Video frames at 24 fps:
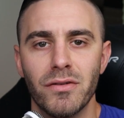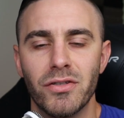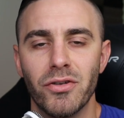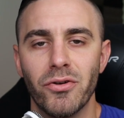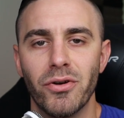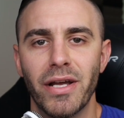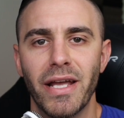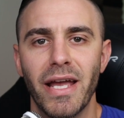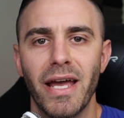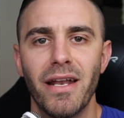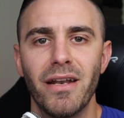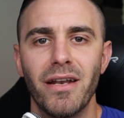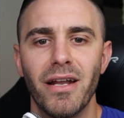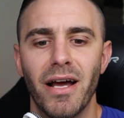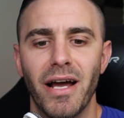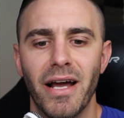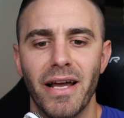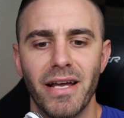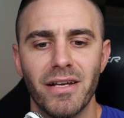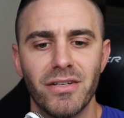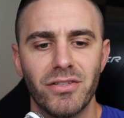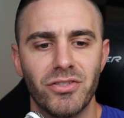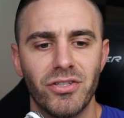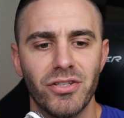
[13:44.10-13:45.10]
So again,
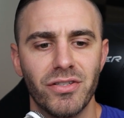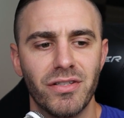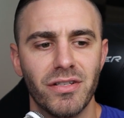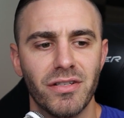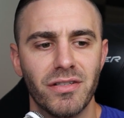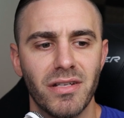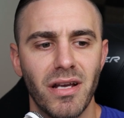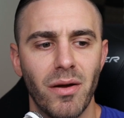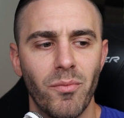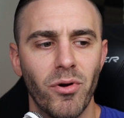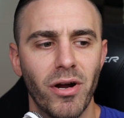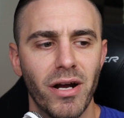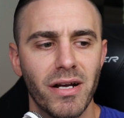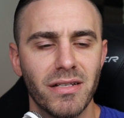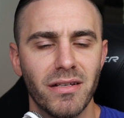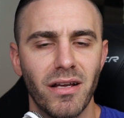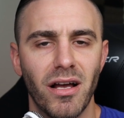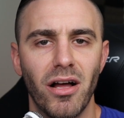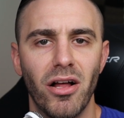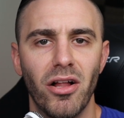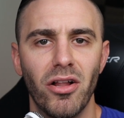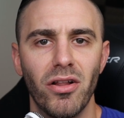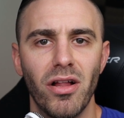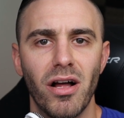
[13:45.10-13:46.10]
I guess just to summarize,
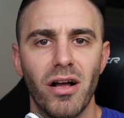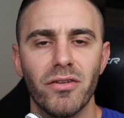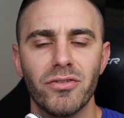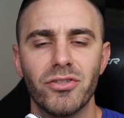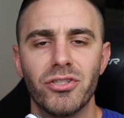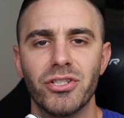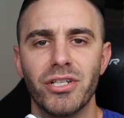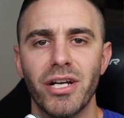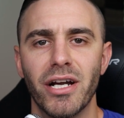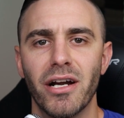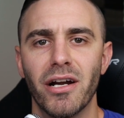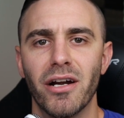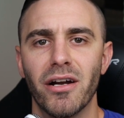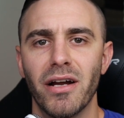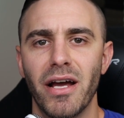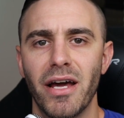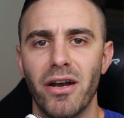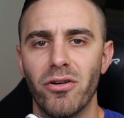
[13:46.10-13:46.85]
I'll I'll share.